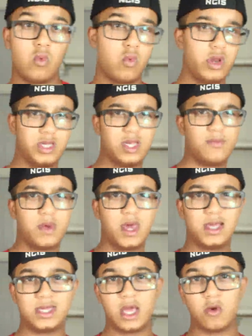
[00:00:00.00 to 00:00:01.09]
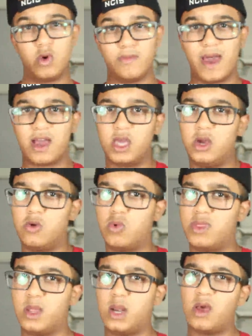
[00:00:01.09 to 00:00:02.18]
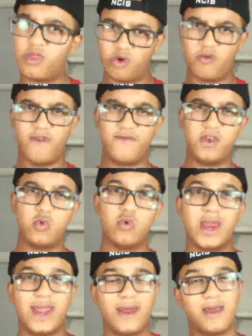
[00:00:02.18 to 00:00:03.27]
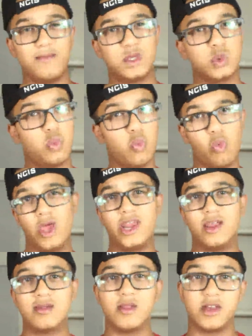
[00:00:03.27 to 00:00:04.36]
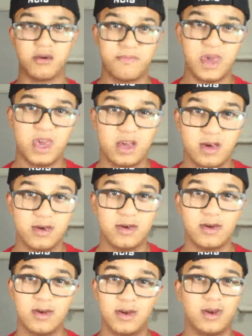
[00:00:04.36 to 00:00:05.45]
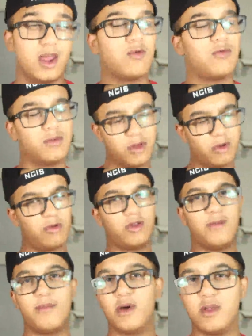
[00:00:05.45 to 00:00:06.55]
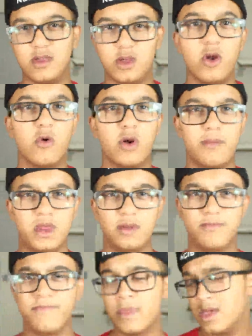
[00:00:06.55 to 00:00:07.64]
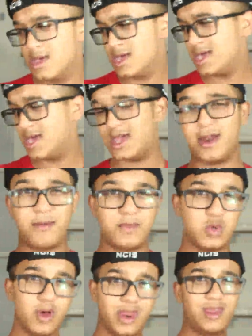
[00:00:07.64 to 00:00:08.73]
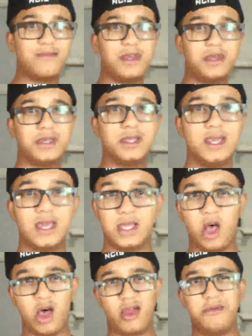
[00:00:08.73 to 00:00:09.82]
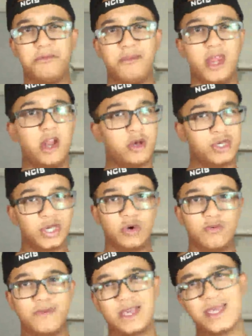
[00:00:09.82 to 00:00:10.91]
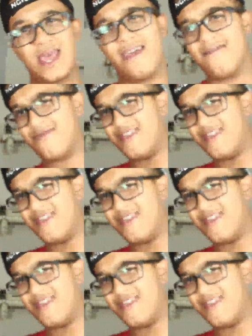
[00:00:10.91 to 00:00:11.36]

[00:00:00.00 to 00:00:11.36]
What is up, guys? Tech Week back here with another review, and I am sweating like a pig. Not literally, but you know what I mean. And I'm sweating because it's hot, and also because I have